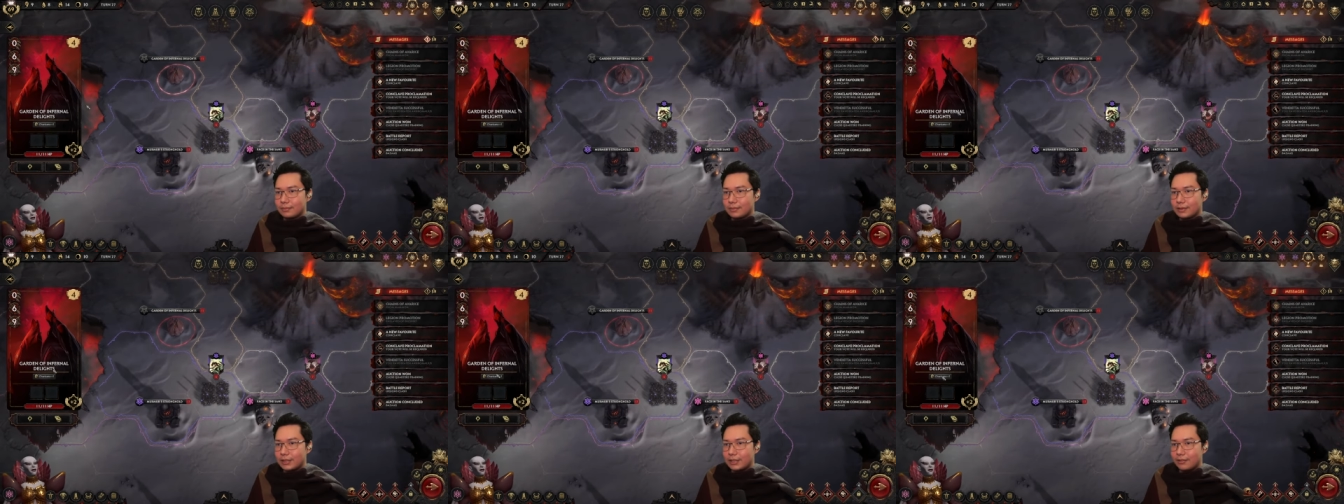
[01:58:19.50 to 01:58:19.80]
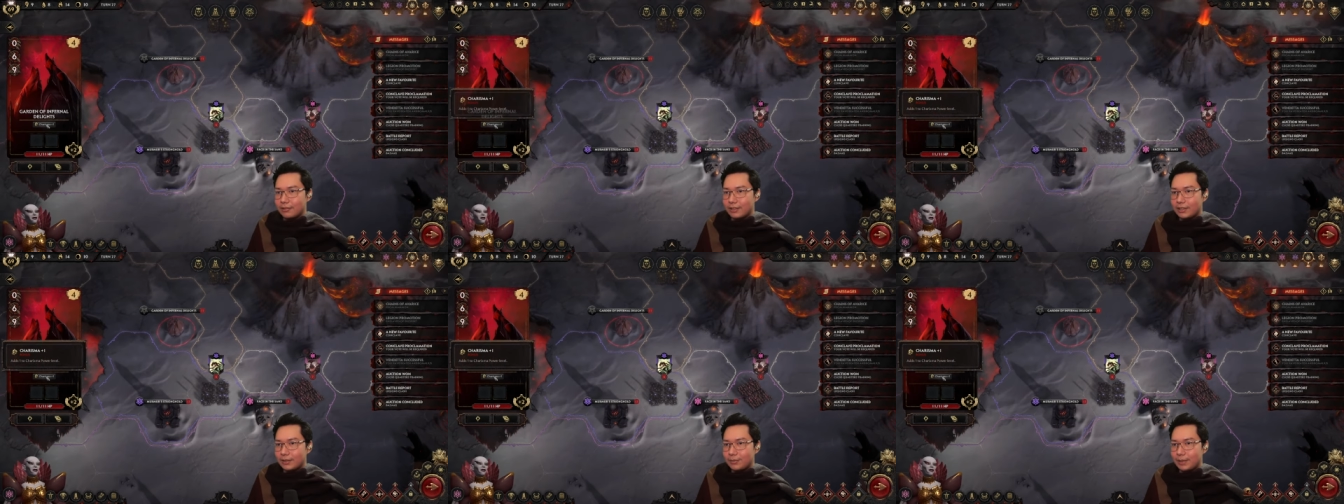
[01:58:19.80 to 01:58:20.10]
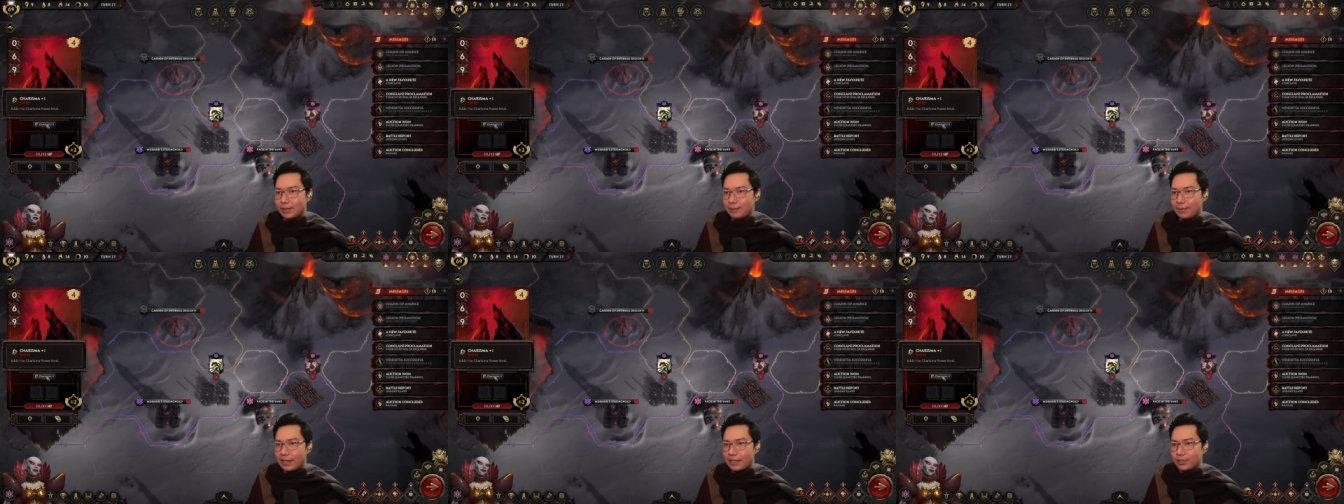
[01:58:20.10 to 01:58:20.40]

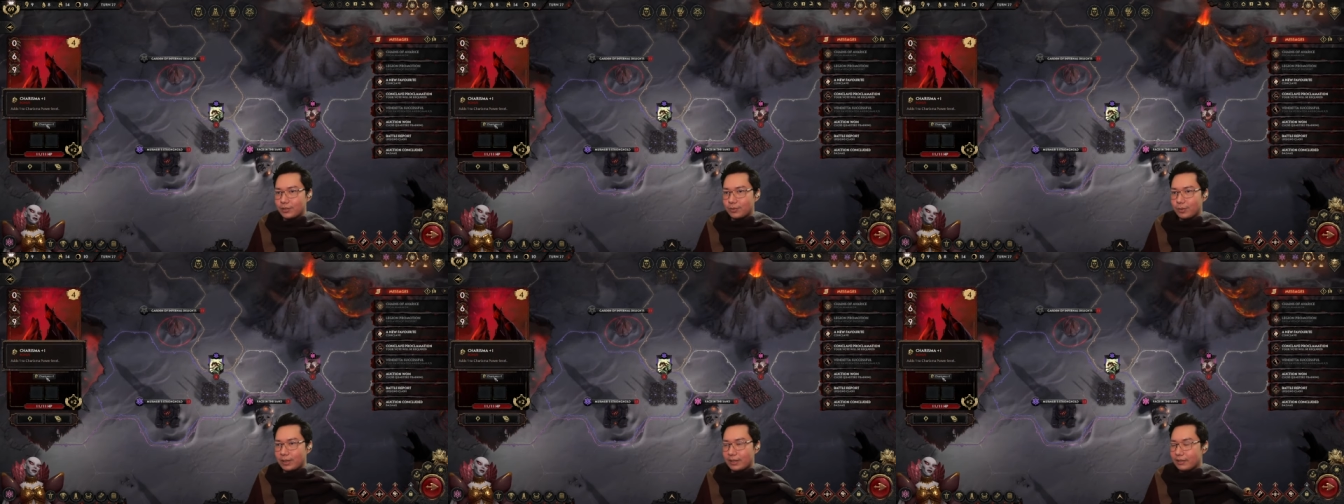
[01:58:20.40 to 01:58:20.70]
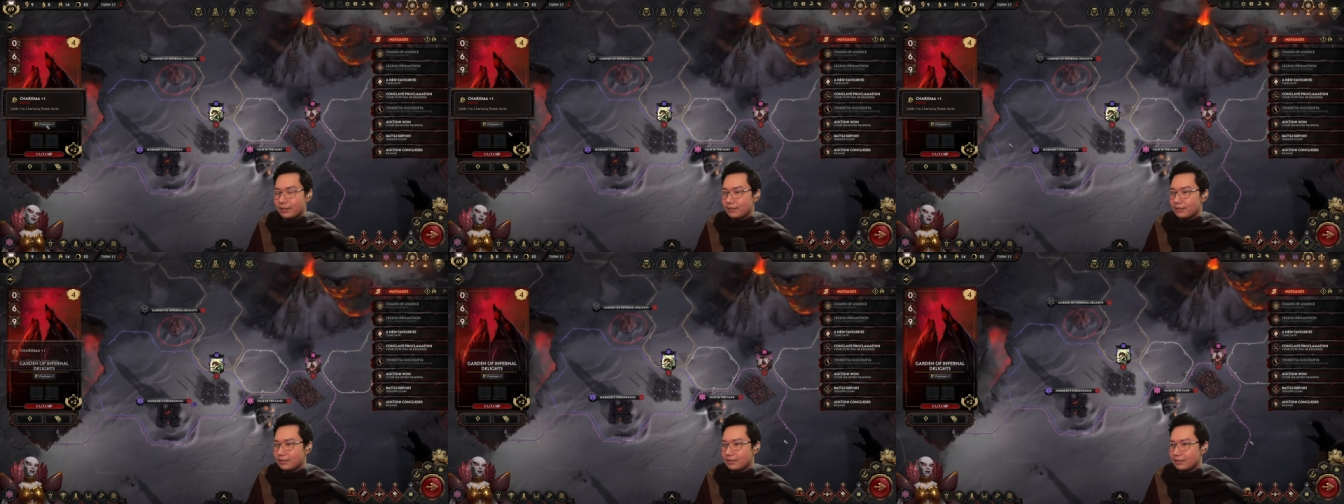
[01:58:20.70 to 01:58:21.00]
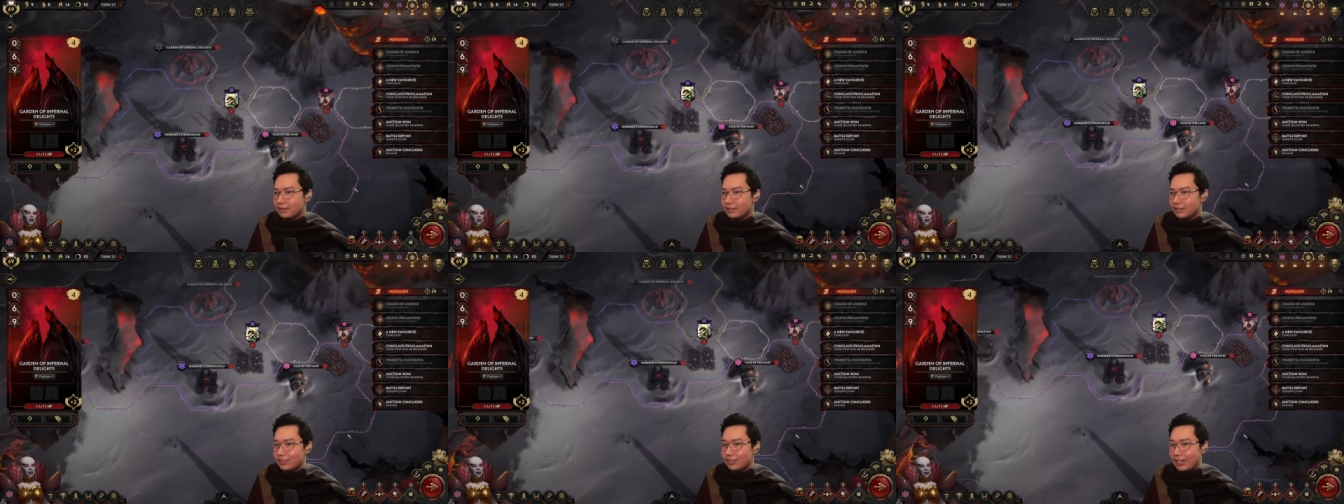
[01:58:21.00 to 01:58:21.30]
Charisma plus one.
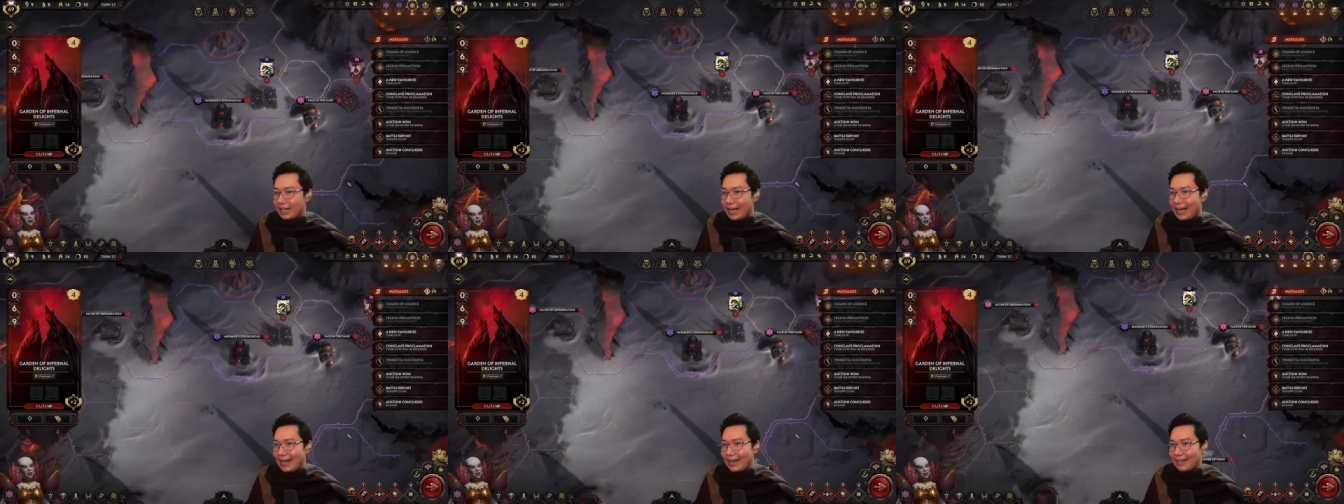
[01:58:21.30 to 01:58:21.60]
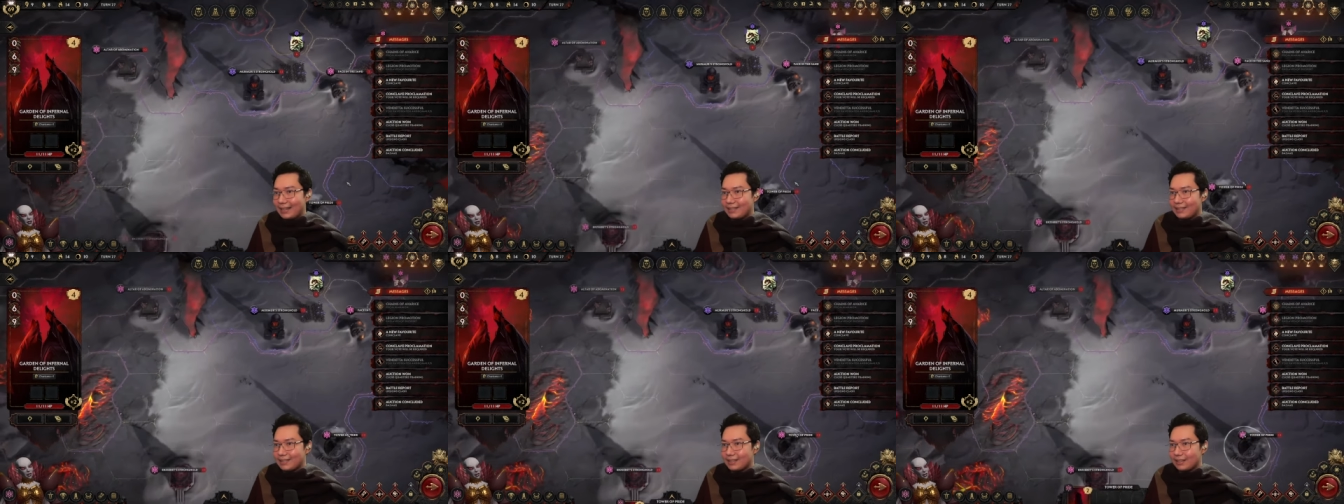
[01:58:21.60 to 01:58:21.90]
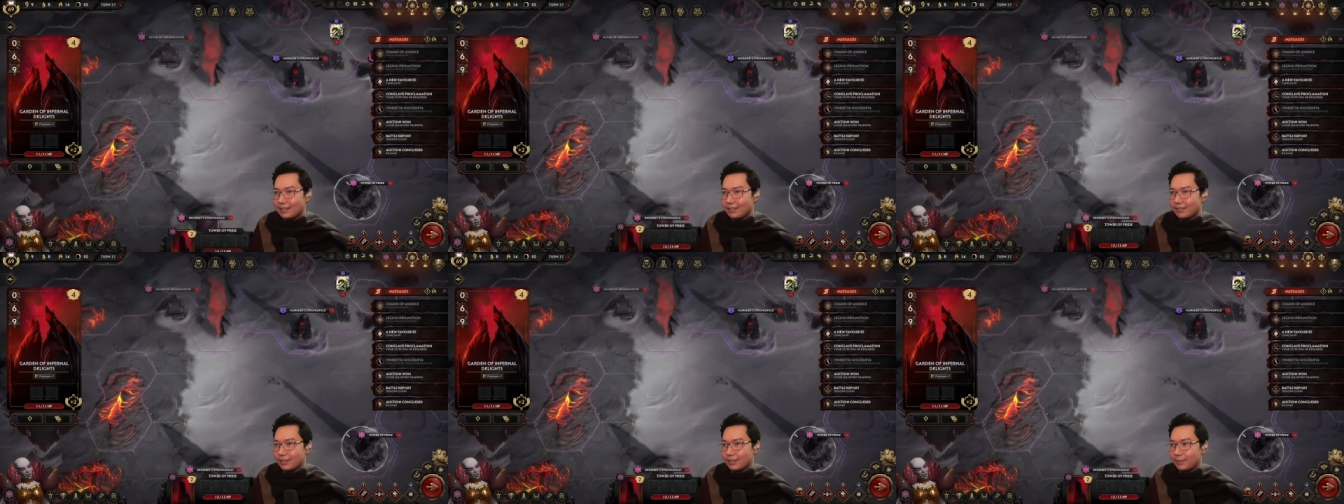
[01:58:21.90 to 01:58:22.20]
Just adds a
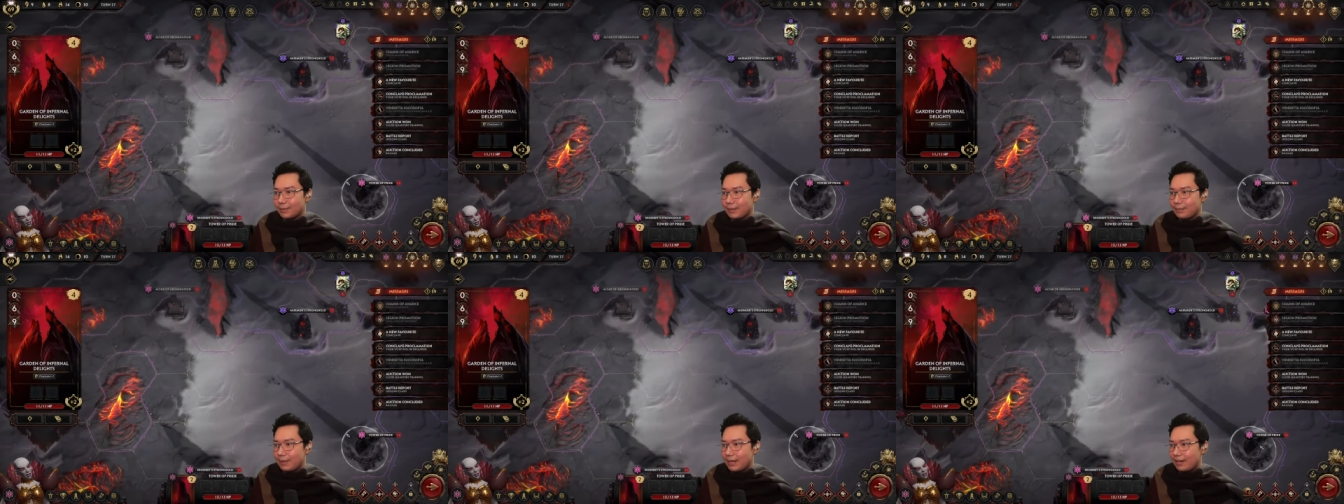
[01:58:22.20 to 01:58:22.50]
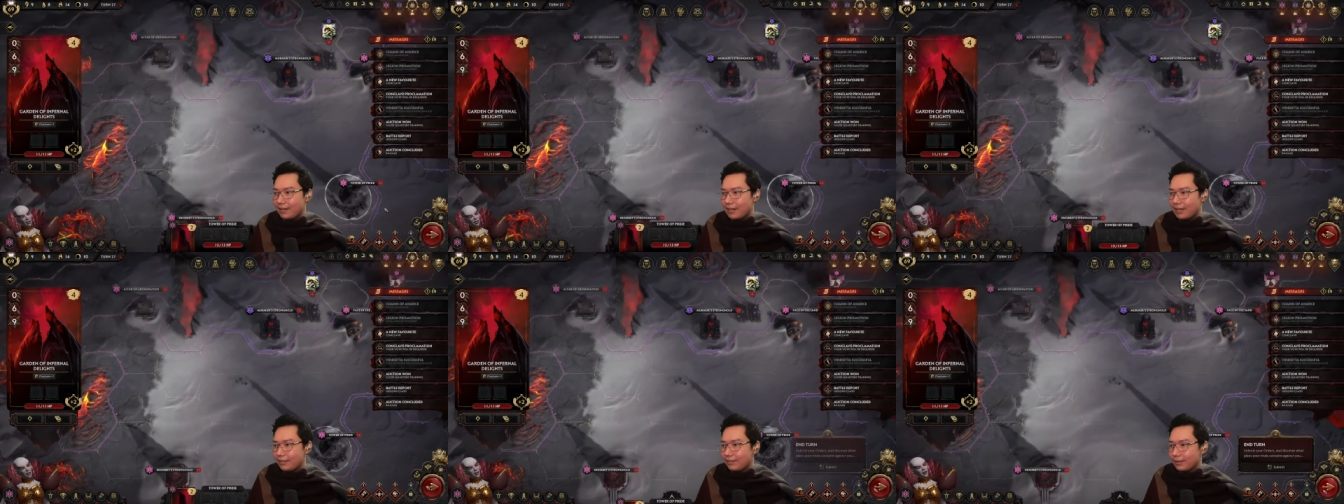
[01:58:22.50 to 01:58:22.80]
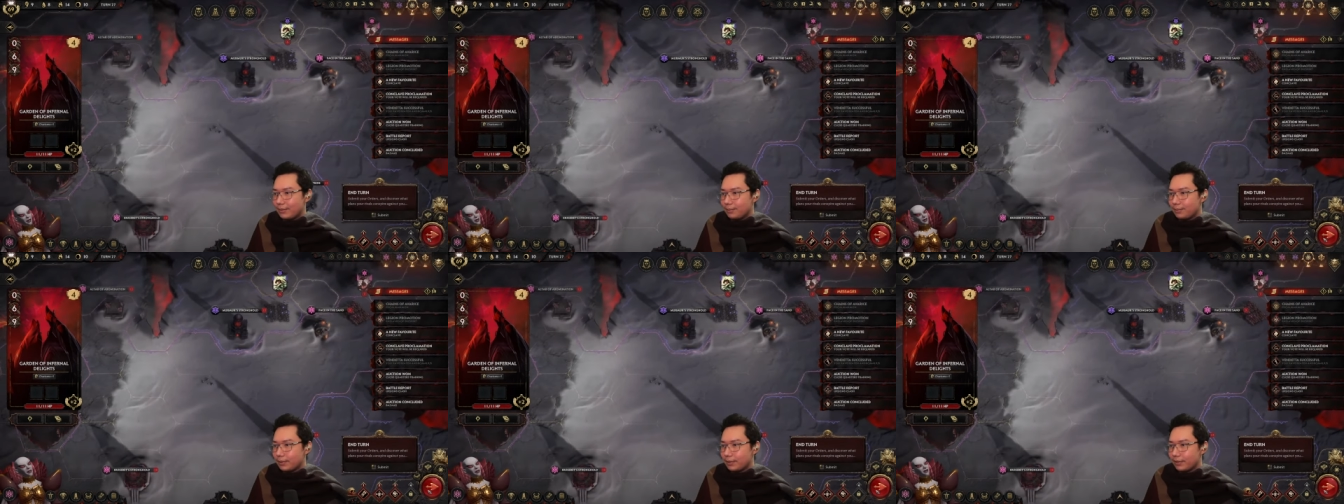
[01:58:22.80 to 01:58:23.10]
charisma power
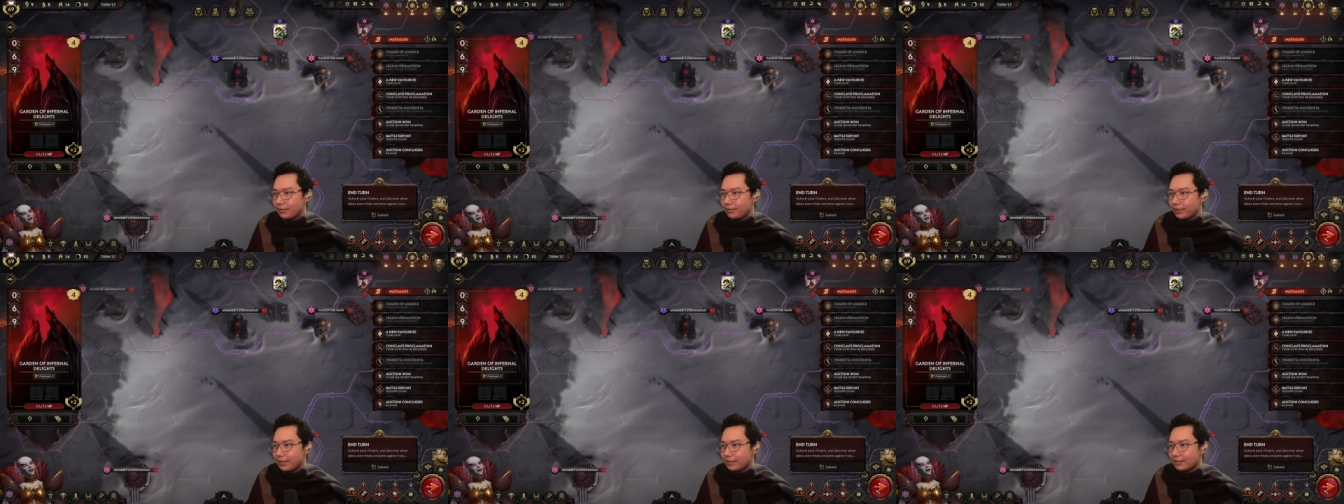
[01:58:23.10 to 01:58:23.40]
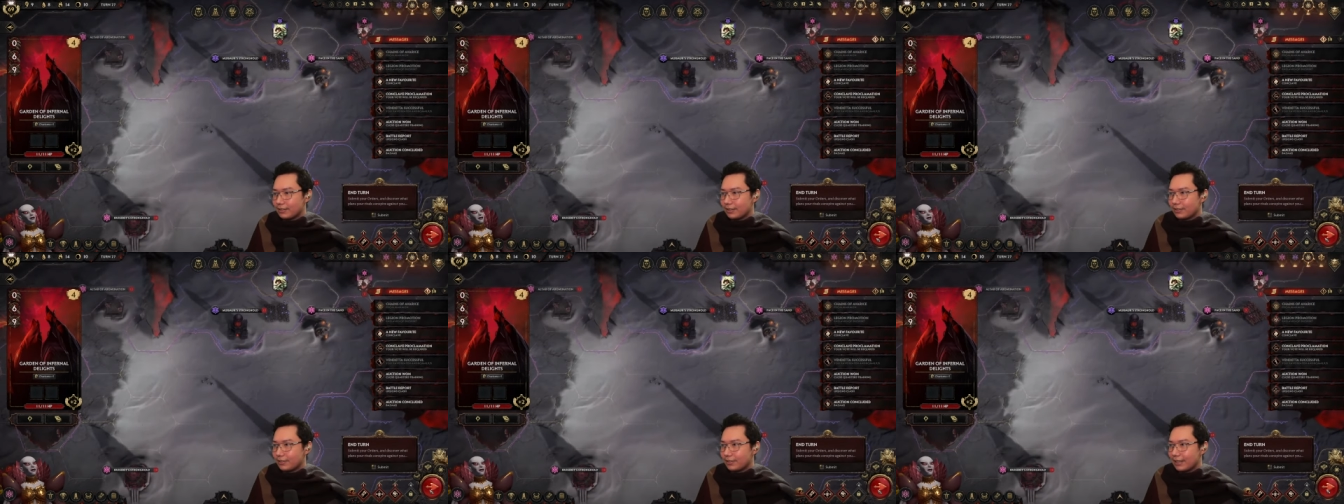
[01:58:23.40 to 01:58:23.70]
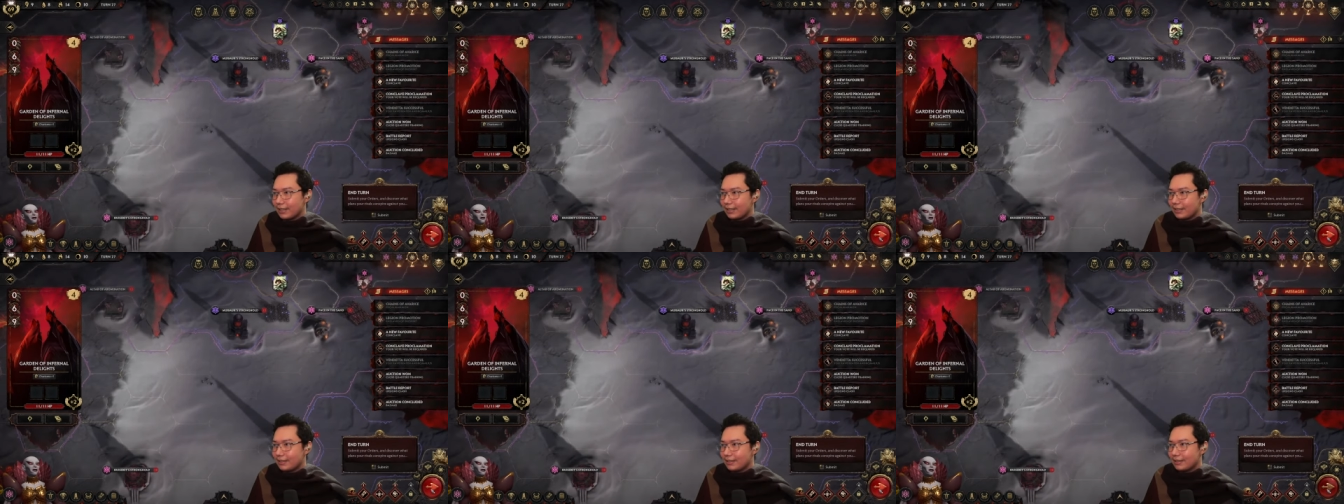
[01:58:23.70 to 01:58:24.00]
level. Perfect.
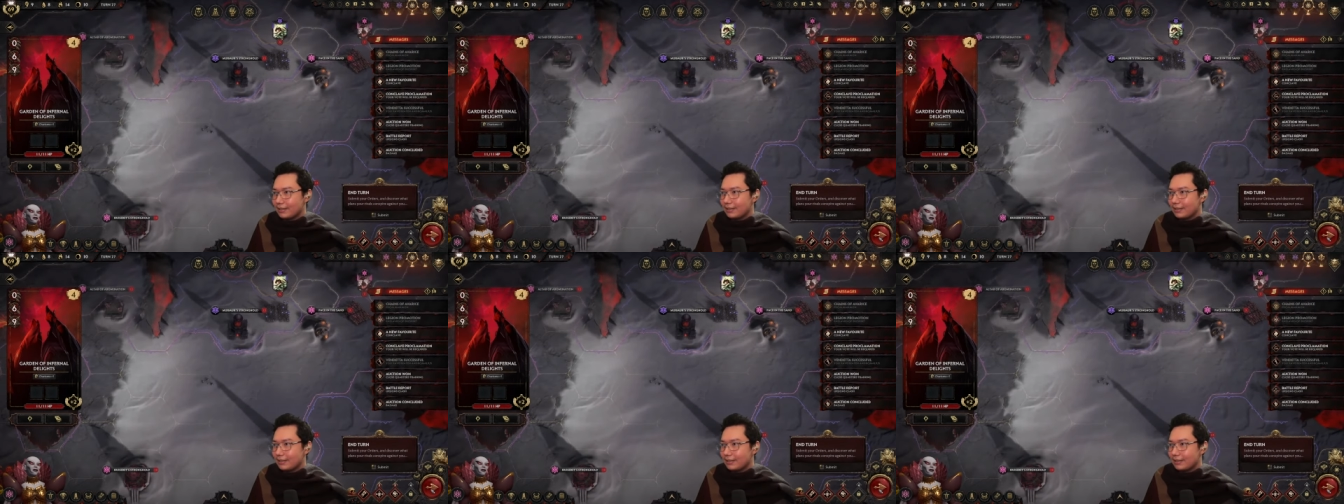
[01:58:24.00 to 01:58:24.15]
Okay.